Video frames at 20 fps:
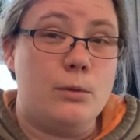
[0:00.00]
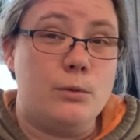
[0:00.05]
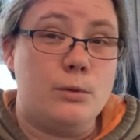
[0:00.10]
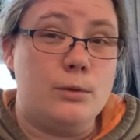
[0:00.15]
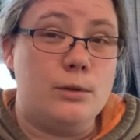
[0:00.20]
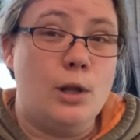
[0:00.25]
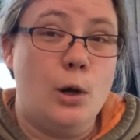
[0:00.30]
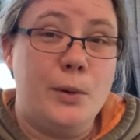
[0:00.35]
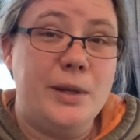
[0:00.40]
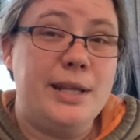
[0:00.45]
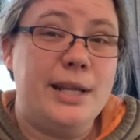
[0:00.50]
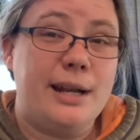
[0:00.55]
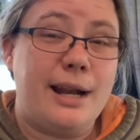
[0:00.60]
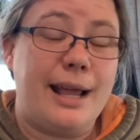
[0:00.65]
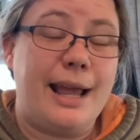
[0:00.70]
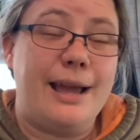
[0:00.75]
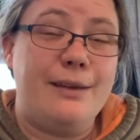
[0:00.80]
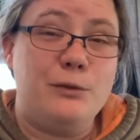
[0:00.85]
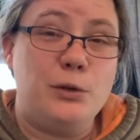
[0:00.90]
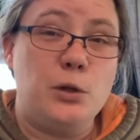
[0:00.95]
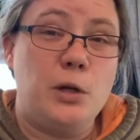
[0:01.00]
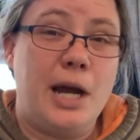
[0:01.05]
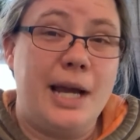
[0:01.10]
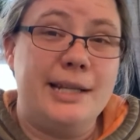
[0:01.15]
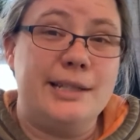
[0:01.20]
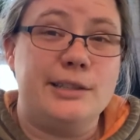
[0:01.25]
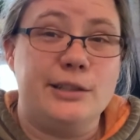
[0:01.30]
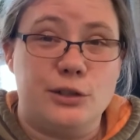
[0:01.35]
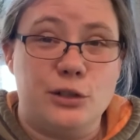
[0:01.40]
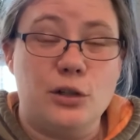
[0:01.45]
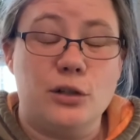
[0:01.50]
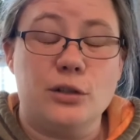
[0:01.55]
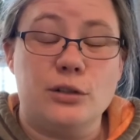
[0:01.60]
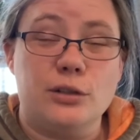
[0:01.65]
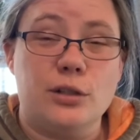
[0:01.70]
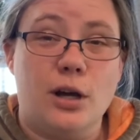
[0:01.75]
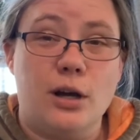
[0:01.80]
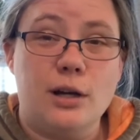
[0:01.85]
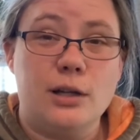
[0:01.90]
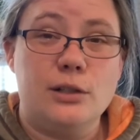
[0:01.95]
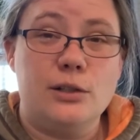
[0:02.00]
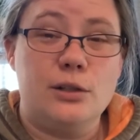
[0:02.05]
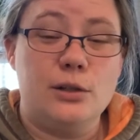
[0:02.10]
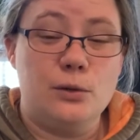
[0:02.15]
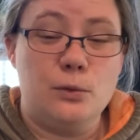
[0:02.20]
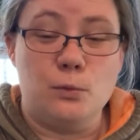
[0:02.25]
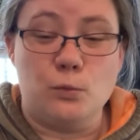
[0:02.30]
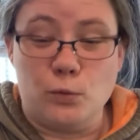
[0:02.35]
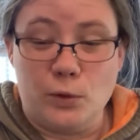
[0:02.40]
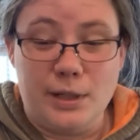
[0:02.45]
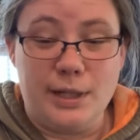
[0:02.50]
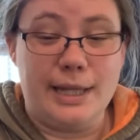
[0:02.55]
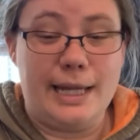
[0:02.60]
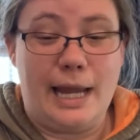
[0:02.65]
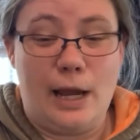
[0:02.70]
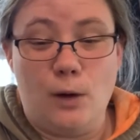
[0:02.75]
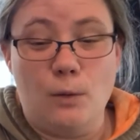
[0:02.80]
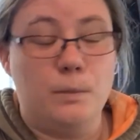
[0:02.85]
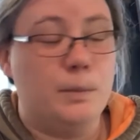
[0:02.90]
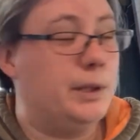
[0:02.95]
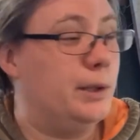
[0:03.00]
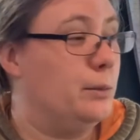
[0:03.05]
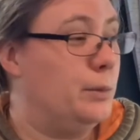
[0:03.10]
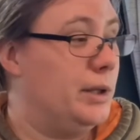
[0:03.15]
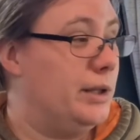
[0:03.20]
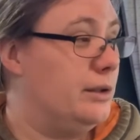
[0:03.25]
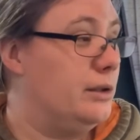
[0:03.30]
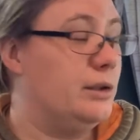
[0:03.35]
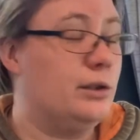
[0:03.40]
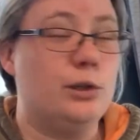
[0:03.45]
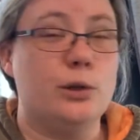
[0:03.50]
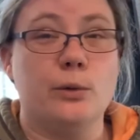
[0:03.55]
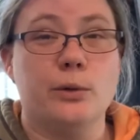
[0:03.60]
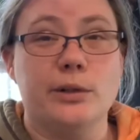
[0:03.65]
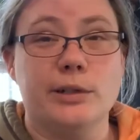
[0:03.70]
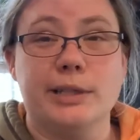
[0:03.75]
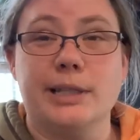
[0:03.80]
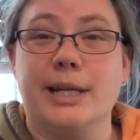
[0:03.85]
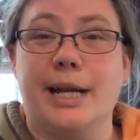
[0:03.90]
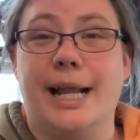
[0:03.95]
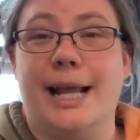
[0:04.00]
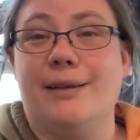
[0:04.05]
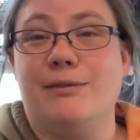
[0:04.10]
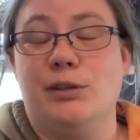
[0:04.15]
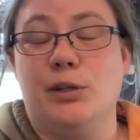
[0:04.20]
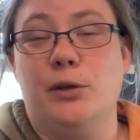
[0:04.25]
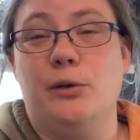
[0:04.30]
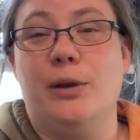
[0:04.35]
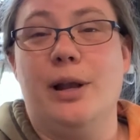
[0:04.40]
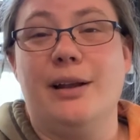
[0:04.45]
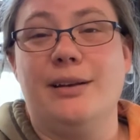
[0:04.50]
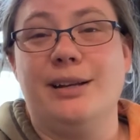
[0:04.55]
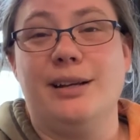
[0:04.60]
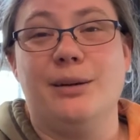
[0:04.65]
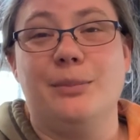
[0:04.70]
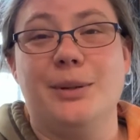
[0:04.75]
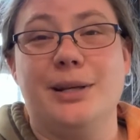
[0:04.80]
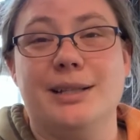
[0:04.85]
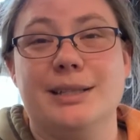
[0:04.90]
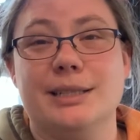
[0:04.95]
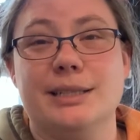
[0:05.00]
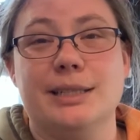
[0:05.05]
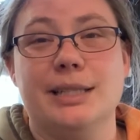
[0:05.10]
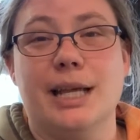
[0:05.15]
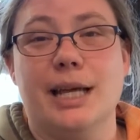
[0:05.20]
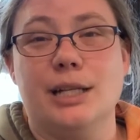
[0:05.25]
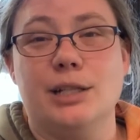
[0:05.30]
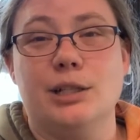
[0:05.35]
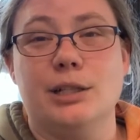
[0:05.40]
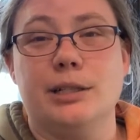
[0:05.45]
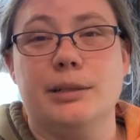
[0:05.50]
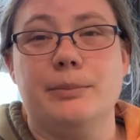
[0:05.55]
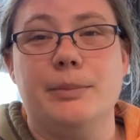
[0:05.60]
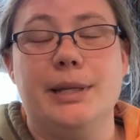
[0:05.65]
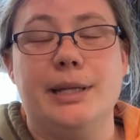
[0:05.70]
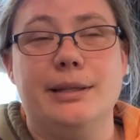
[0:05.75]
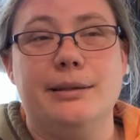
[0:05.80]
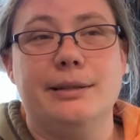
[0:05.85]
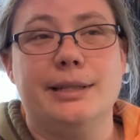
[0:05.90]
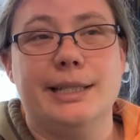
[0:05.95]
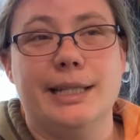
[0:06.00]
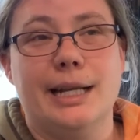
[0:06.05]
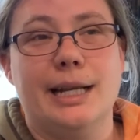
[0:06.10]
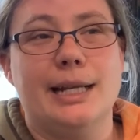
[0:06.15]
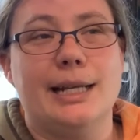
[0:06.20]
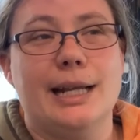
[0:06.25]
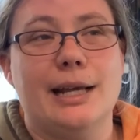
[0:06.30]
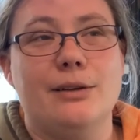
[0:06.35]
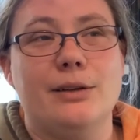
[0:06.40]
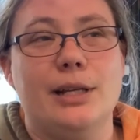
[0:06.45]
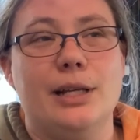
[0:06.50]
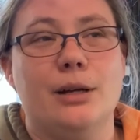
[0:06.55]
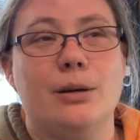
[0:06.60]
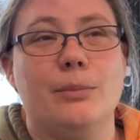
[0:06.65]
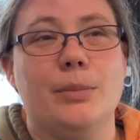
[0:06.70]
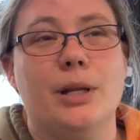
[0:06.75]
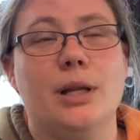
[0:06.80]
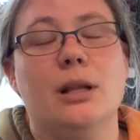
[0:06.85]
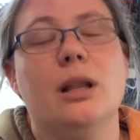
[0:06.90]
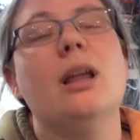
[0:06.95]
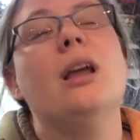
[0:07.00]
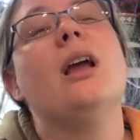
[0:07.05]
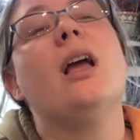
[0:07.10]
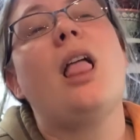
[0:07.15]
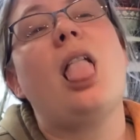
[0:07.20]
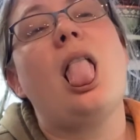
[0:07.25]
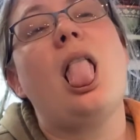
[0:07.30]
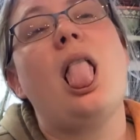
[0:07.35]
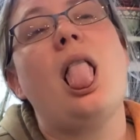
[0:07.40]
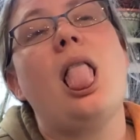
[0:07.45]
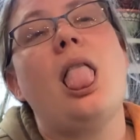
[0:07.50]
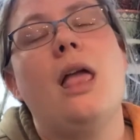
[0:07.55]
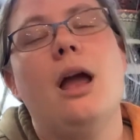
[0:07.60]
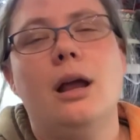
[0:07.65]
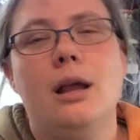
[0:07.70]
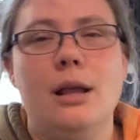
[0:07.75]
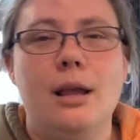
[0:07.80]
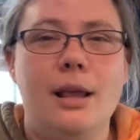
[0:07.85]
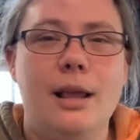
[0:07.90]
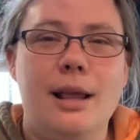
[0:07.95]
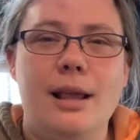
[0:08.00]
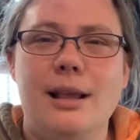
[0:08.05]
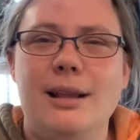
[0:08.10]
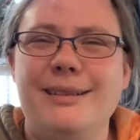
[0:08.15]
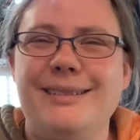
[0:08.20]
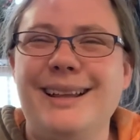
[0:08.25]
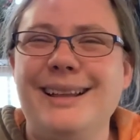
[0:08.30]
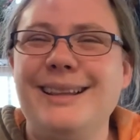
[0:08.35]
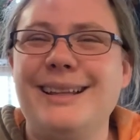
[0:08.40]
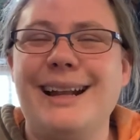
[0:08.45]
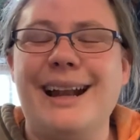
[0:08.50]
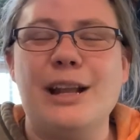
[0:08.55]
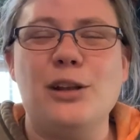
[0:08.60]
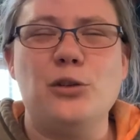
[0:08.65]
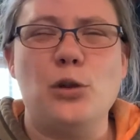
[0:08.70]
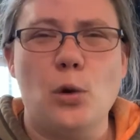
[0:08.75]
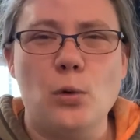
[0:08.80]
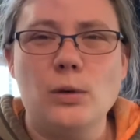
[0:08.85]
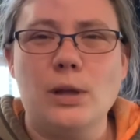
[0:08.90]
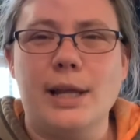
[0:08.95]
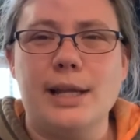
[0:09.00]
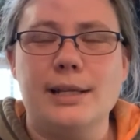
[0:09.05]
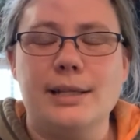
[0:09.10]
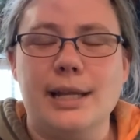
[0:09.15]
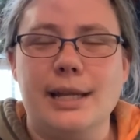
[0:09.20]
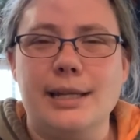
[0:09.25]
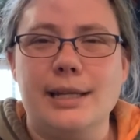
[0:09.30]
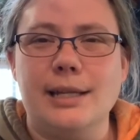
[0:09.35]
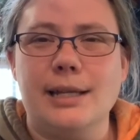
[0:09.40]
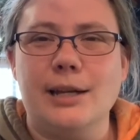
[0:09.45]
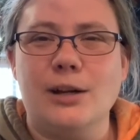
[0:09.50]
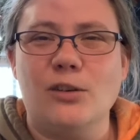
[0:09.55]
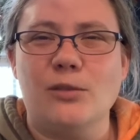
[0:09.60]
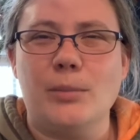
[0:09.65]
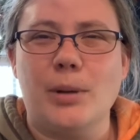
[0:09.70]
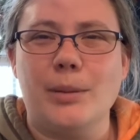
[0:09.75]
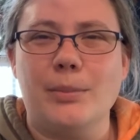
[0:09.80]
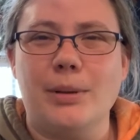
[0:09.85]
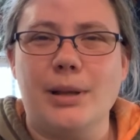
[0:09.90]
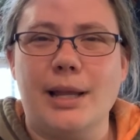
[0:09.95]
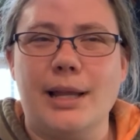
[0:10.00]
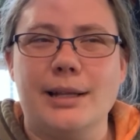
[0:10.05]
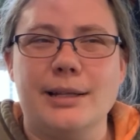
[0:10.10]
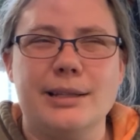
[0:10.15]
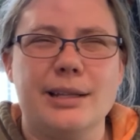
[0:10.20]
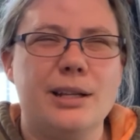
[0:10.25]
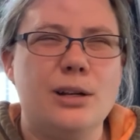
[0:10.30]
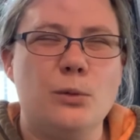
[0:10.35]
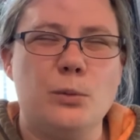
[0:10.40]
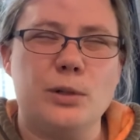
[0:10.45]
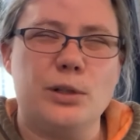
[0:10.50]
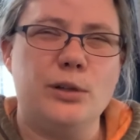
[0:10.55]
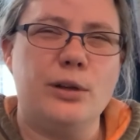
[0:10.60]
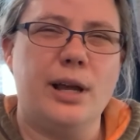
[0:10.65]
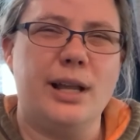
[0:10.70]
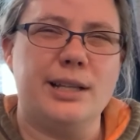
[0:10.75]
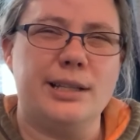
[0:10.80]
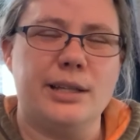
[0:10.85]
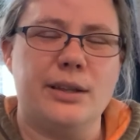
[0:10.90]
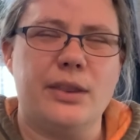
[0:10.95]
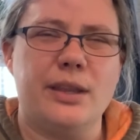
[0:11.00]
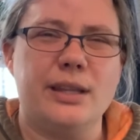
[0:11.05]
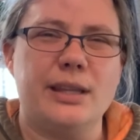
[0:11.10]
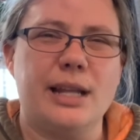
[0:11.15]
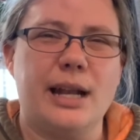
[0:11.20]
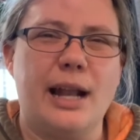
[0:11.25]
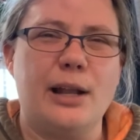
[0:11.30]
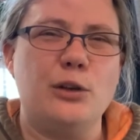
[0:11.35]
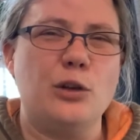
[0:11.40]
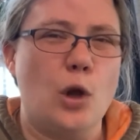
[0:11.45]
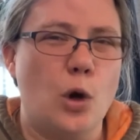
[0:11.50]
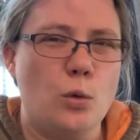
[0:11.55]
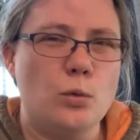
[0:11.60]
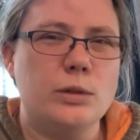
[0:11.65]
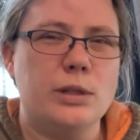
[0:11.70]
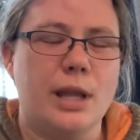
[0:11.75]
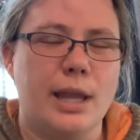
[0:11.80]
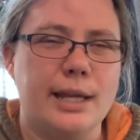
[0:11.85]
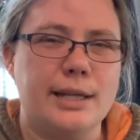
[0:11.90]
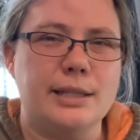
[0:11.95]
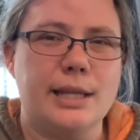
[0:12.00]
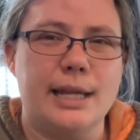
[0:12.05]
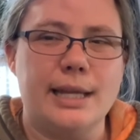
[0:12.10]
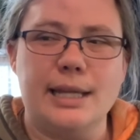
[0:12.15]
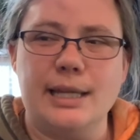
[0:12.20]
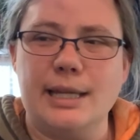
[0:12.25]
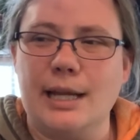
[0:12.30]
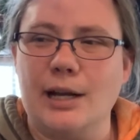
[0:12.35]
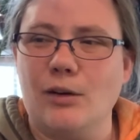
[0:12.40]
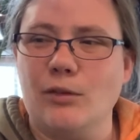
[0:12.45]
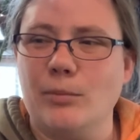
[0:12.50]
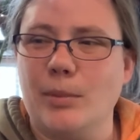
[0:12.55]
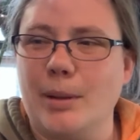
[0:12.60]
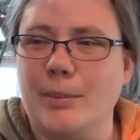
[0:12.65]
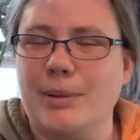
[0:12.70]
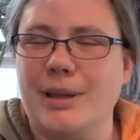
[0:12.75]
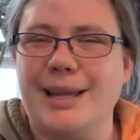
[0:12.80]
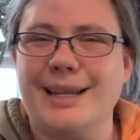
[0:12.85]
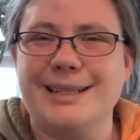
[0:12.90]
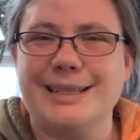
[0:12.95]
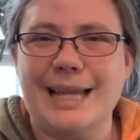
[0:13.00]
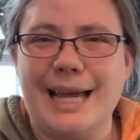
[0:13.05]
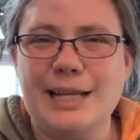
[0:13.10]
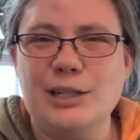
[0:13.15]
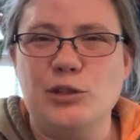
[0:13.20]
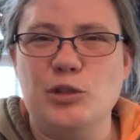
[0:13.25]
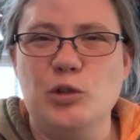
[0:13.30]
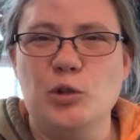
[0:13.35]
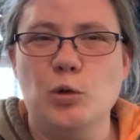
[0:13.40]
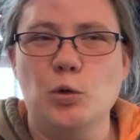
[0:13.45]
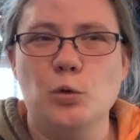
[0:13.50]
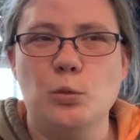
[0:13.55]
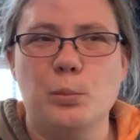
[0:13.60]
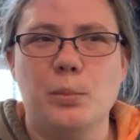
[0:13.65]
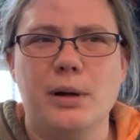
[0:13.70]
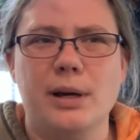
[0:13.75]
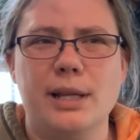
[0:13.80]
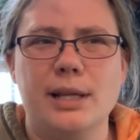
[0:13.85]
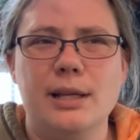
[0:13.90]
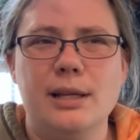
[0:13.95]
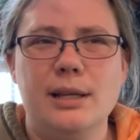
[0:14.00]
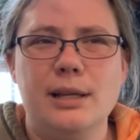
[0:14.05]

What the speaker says: knowing that I have you guys to talk to really helps with the chores that I have to do down here, because it's not just me sitting down here being like, not that I don't like taking care of my plants. I don't want you guys to think that I don't like taking care of my plants. I do, but